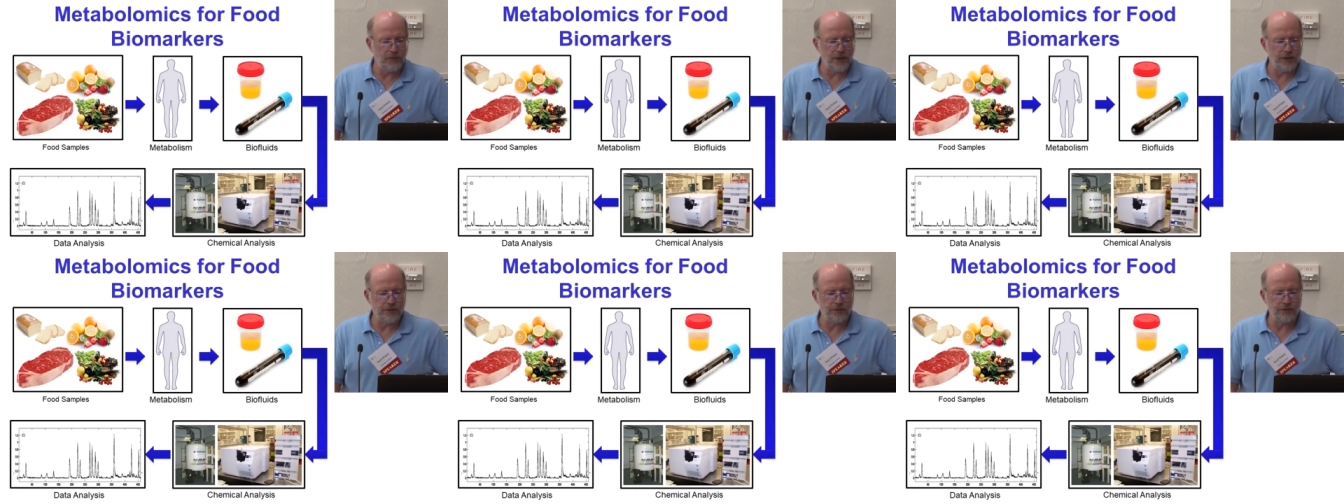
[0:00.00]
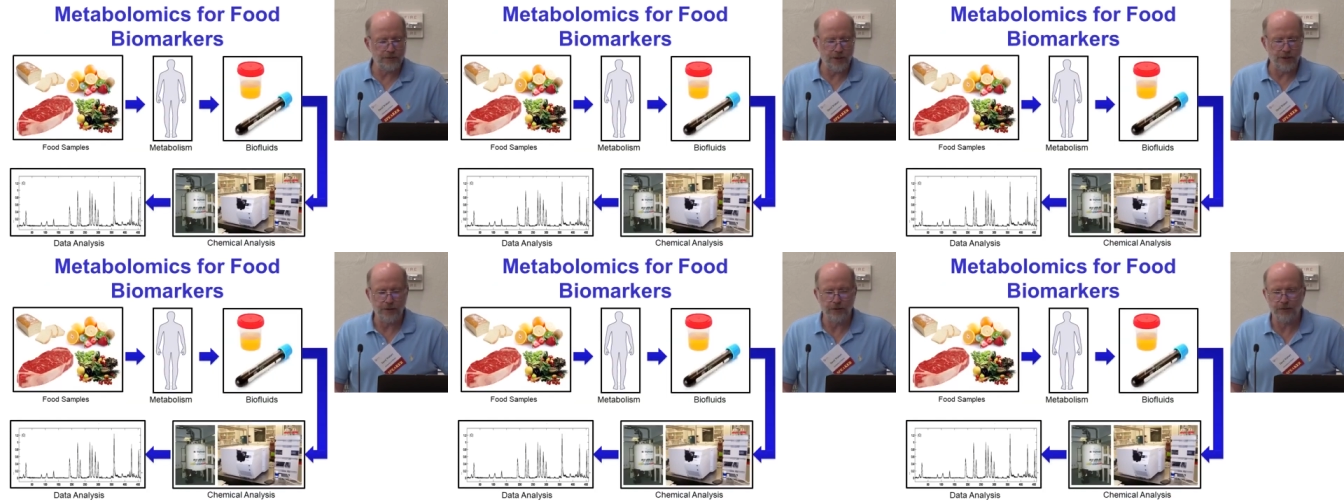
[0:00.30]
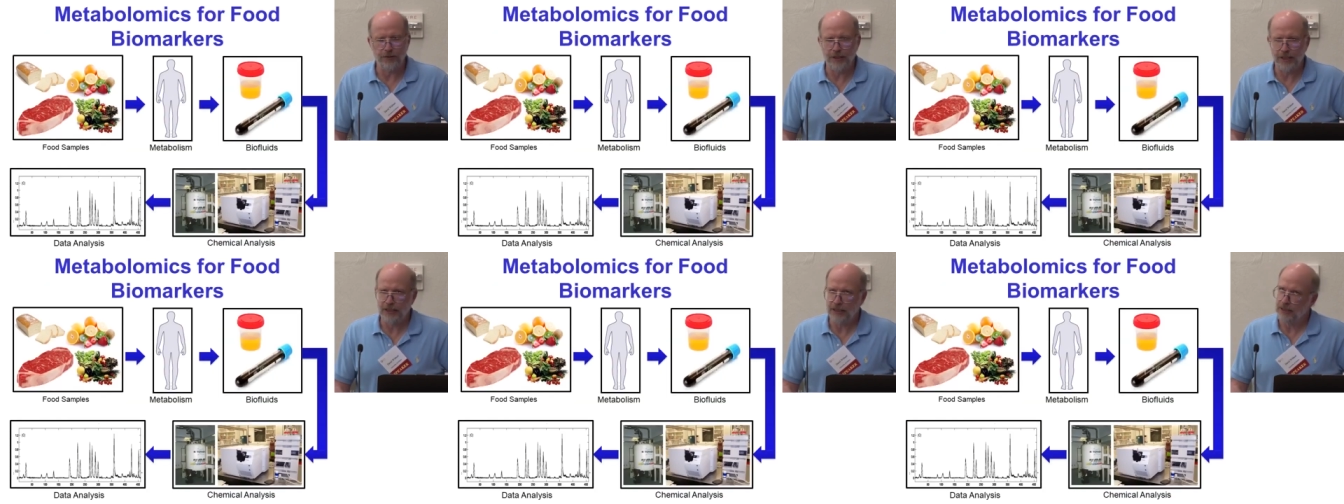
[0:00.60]
workflow
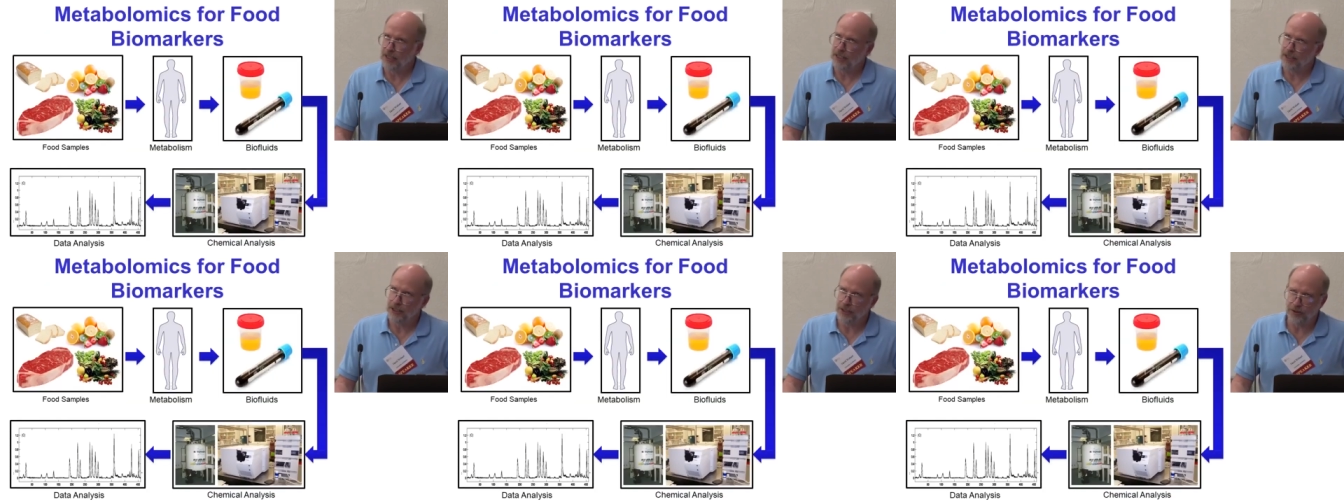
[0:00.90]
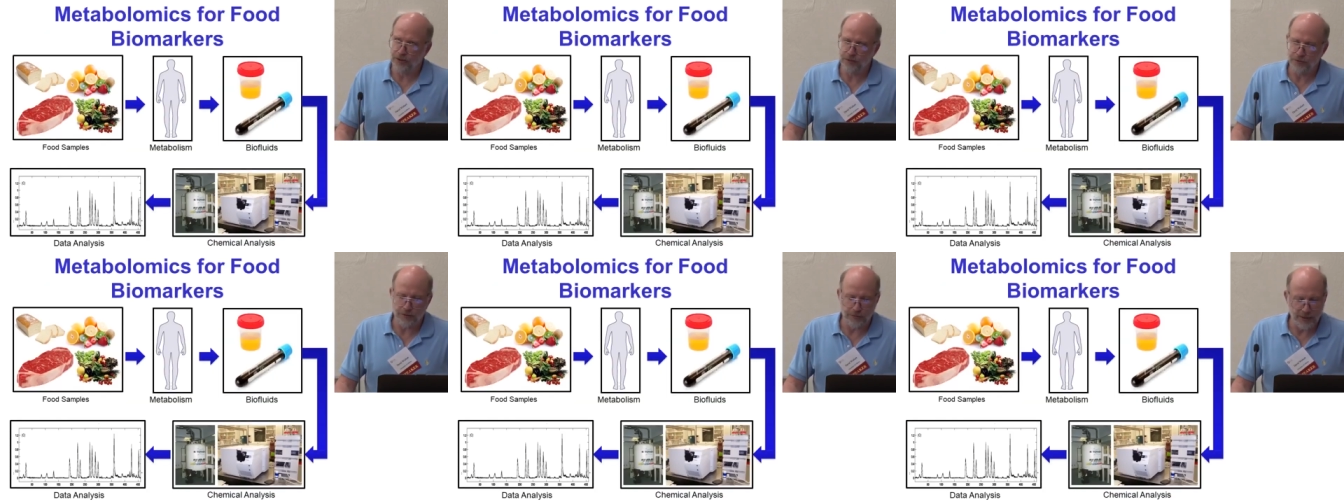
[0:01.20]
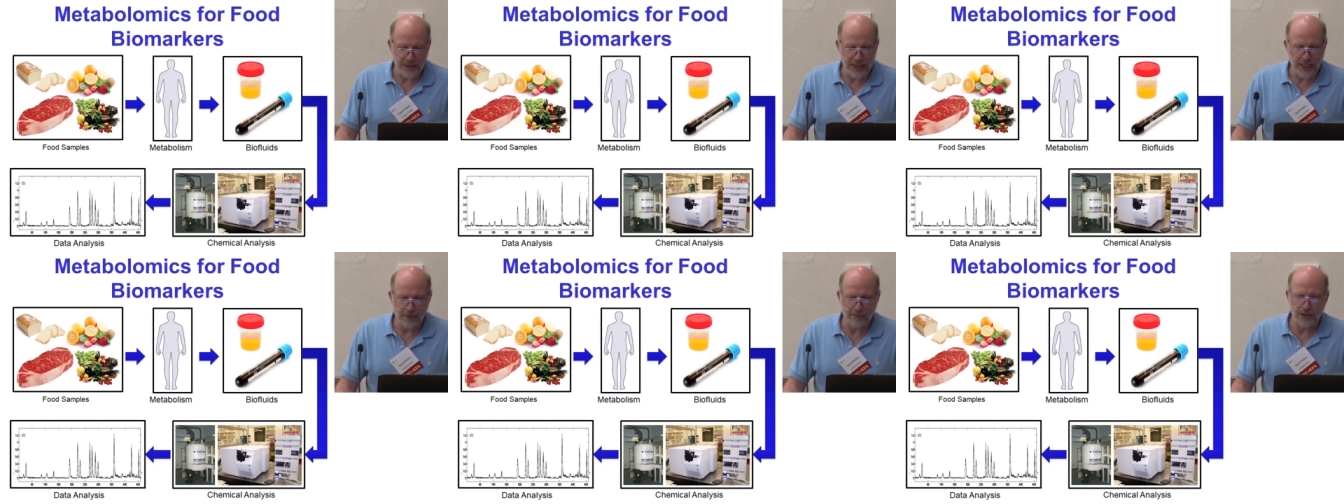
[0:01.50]
as I showed for
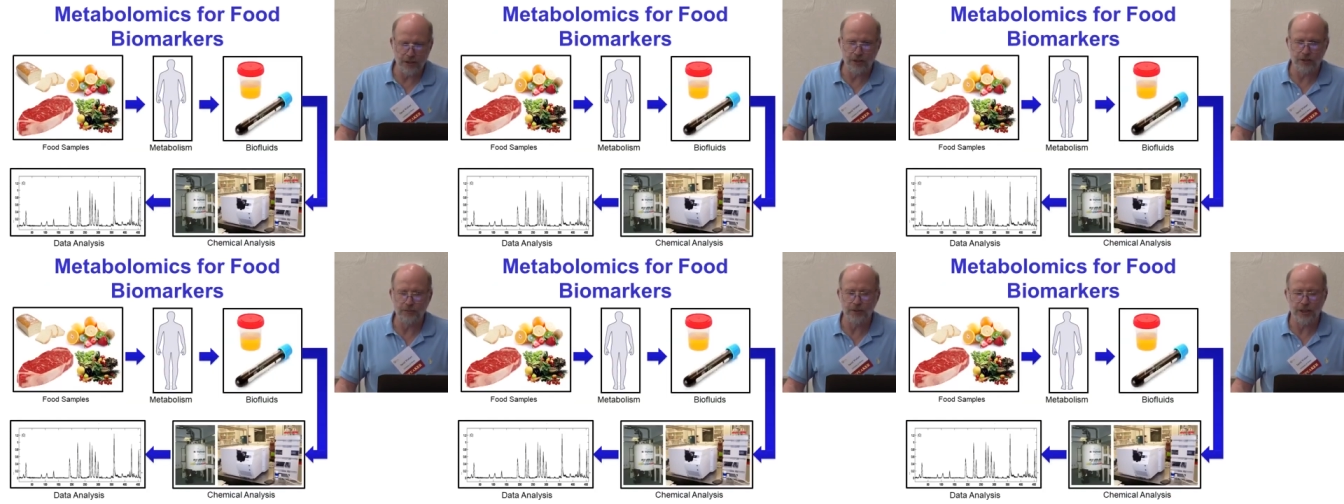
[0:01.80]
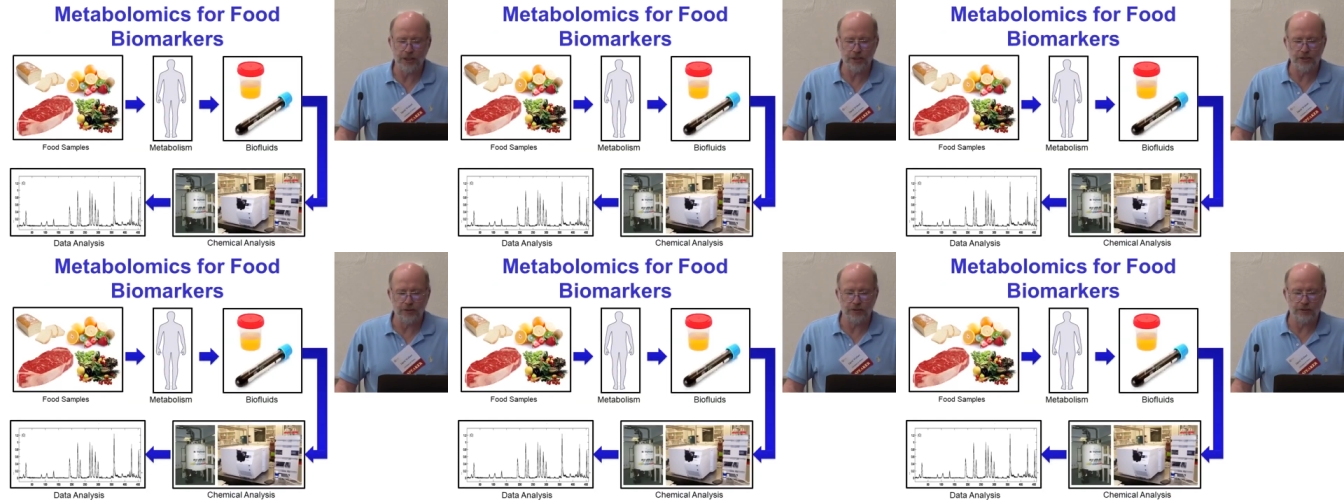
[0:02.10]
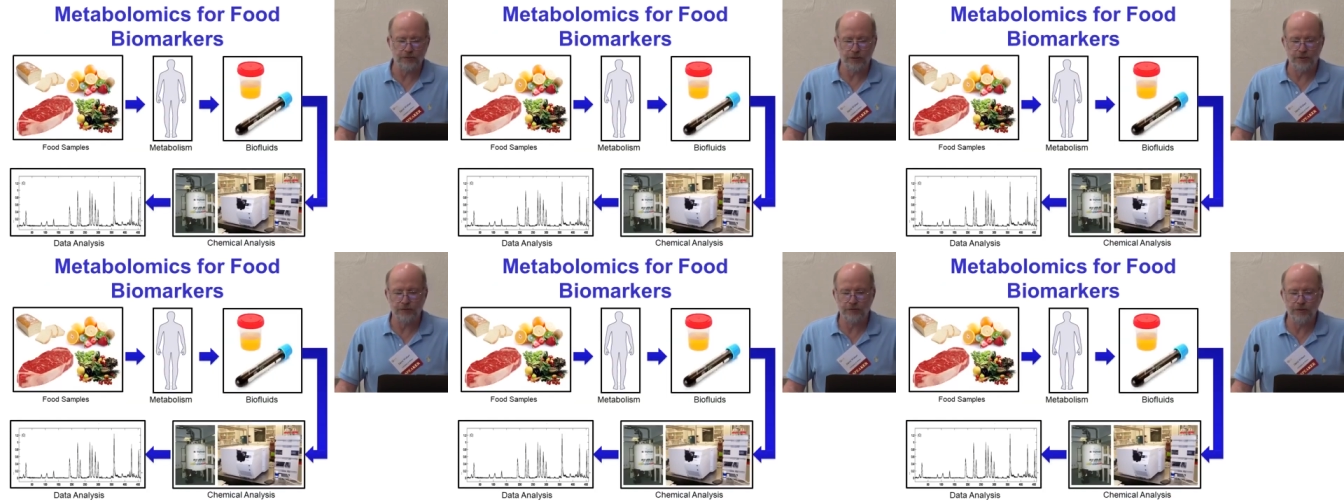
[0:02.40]
metabolomics or
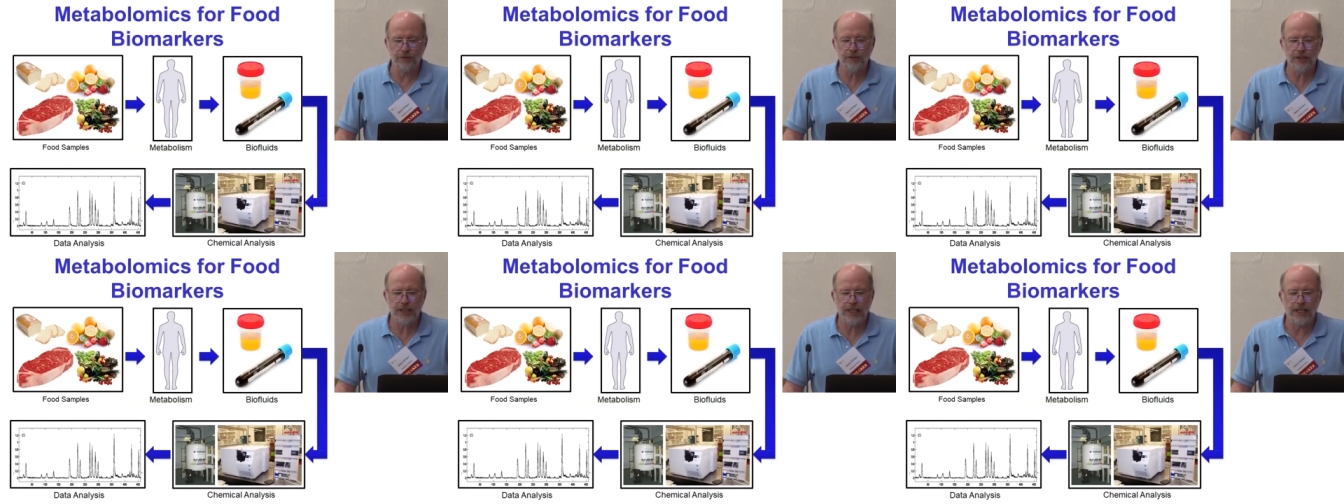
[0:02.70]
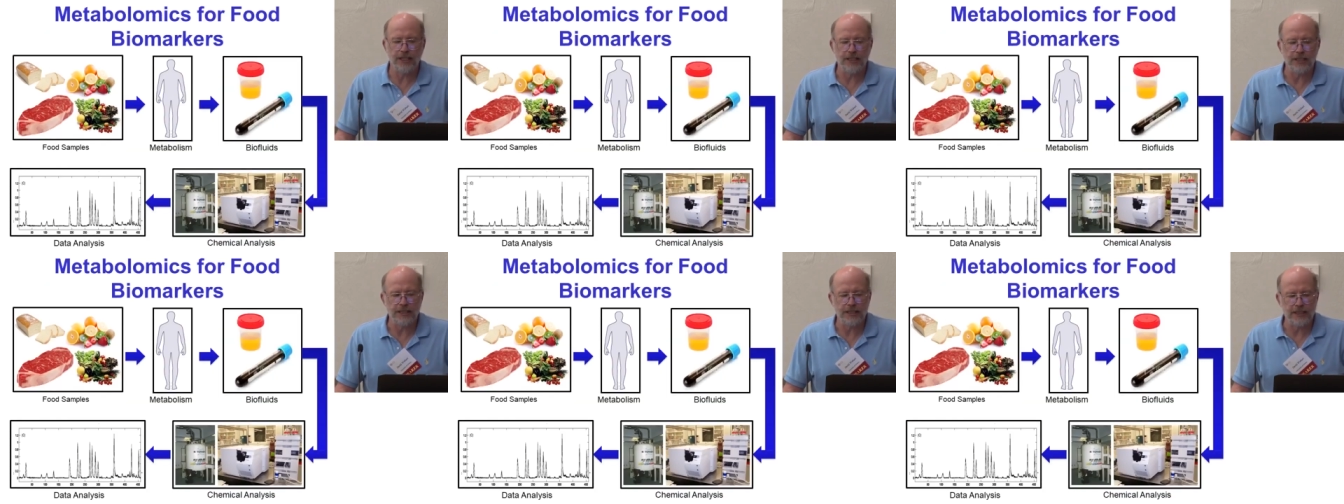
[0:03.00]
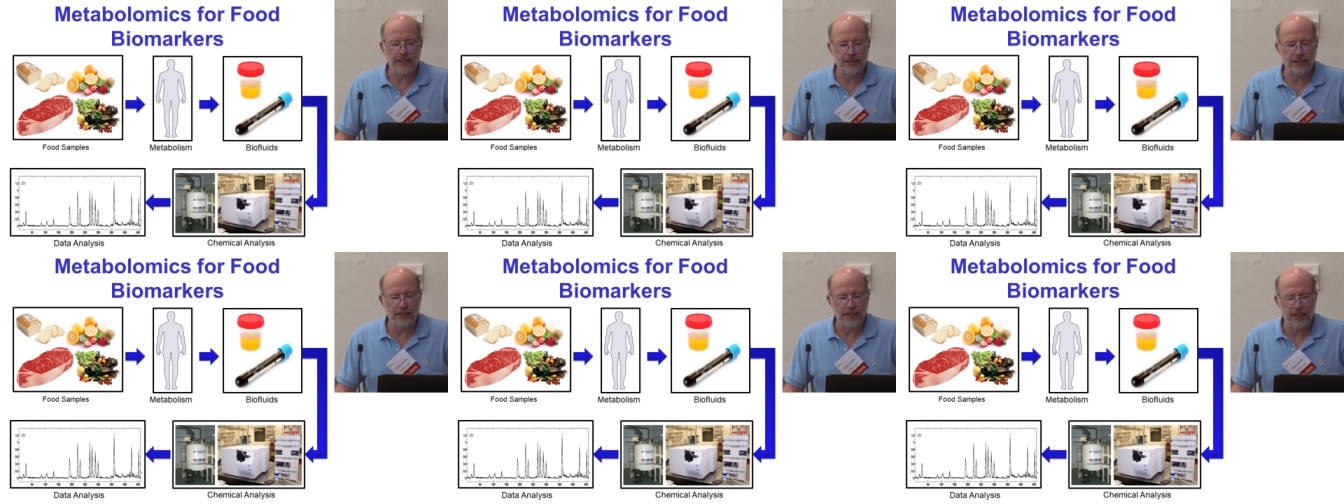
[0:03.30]
for food
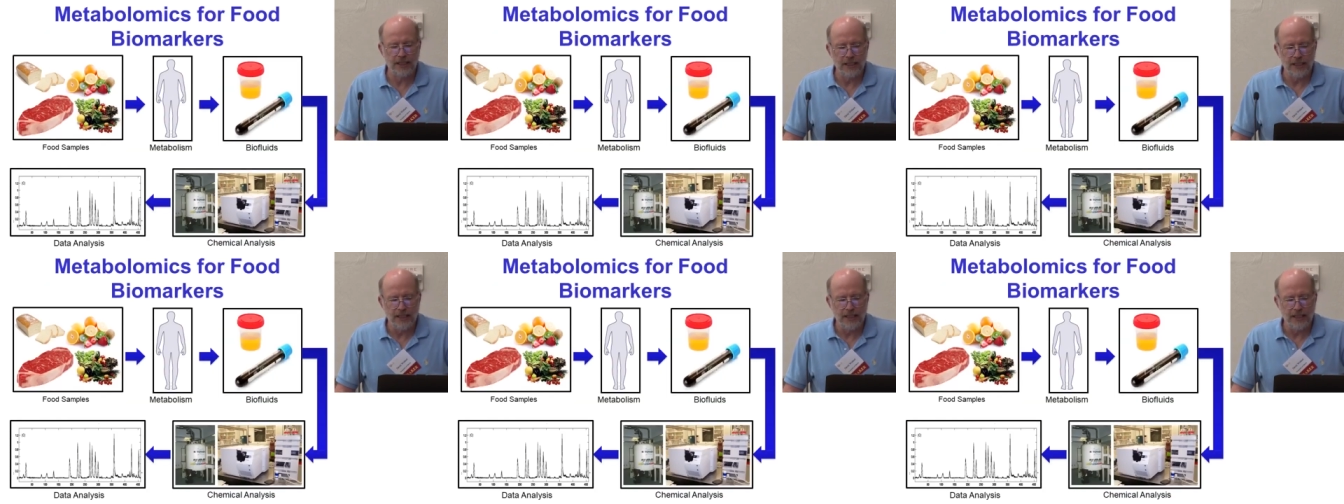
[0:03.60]
analysis.